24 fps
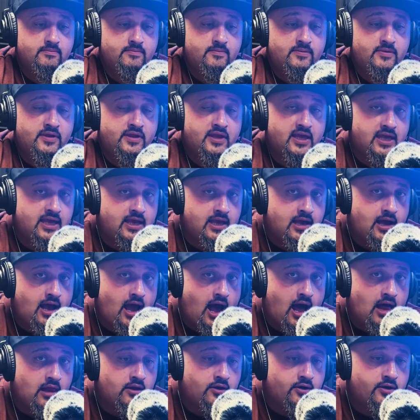The
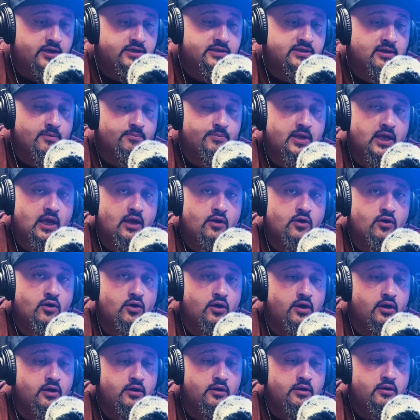e-collar is something
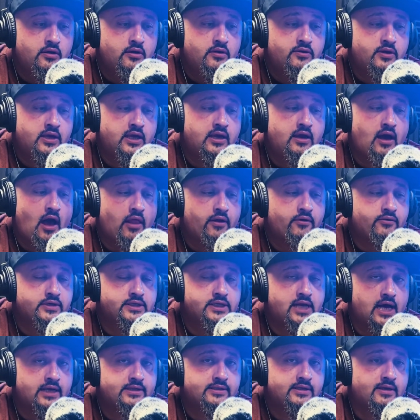good. The e-collar is
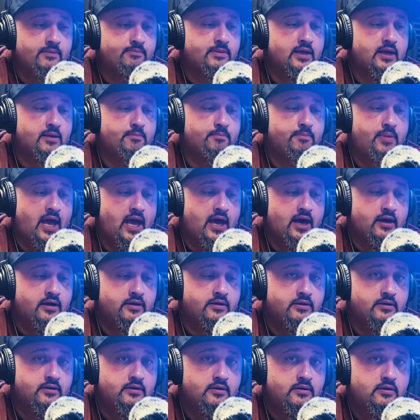not something bad.
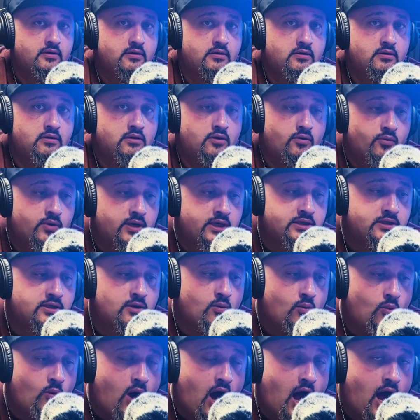The
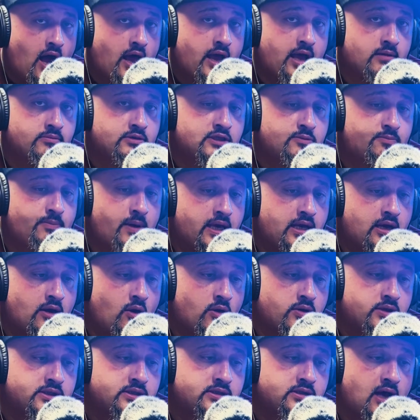reason why I'm spending
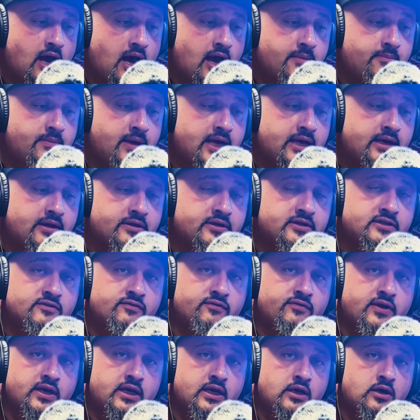all this time making this
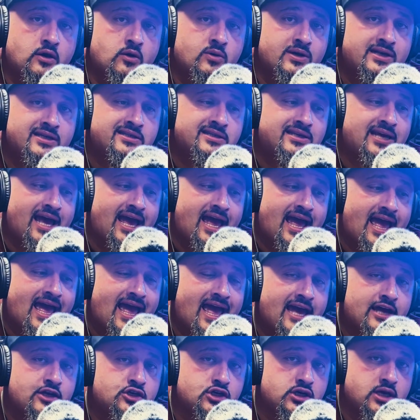video is to
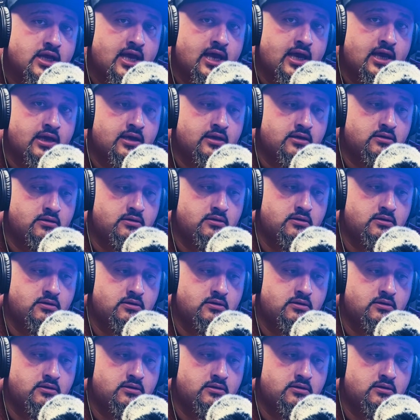educate